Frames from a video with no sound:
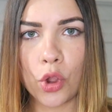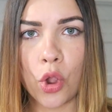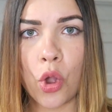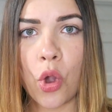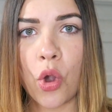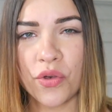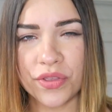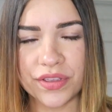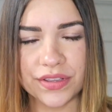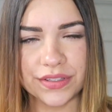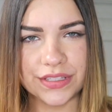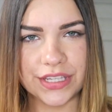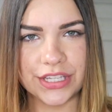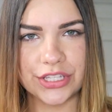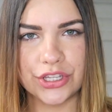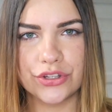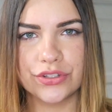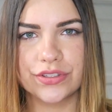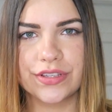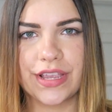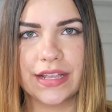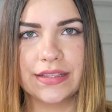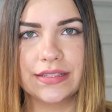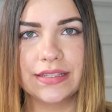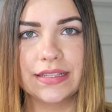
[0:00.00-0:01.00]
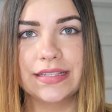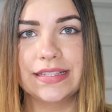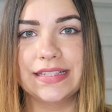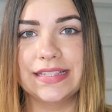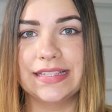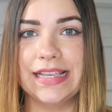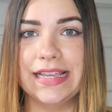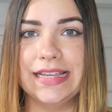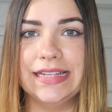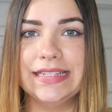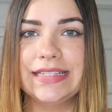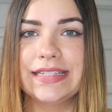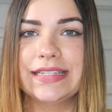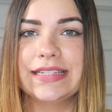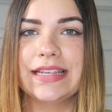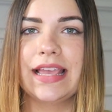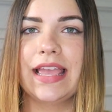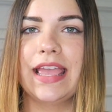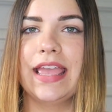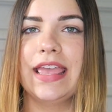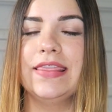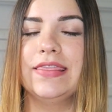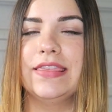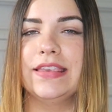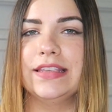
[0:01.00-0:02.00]
all the seniors get to sit
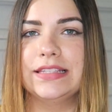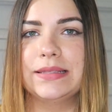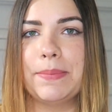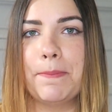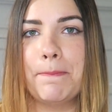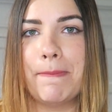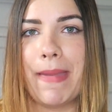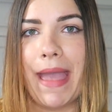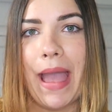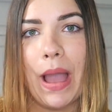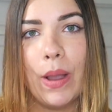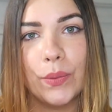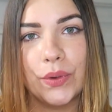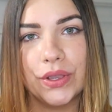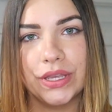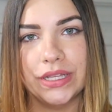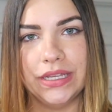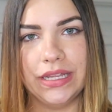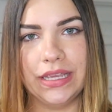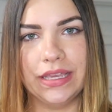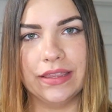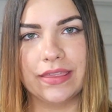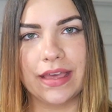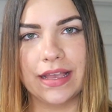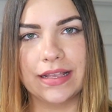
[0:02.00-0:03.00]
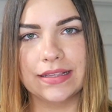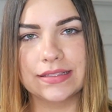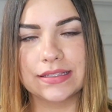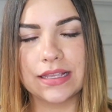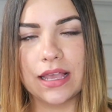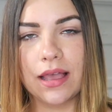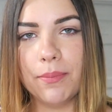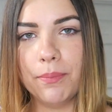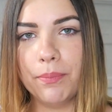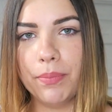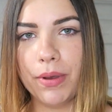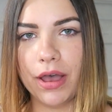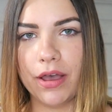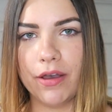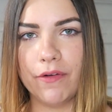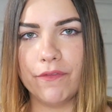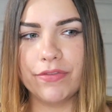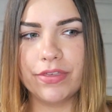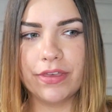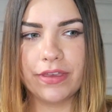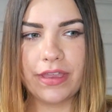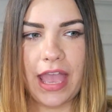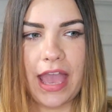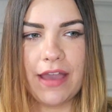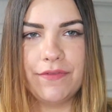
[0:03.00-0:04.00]
in this balcony that's
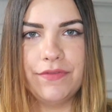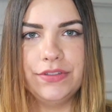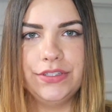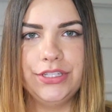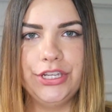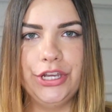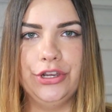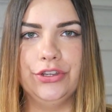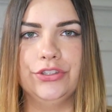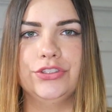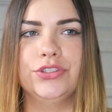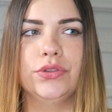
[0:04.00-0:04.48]
above the cafeteria.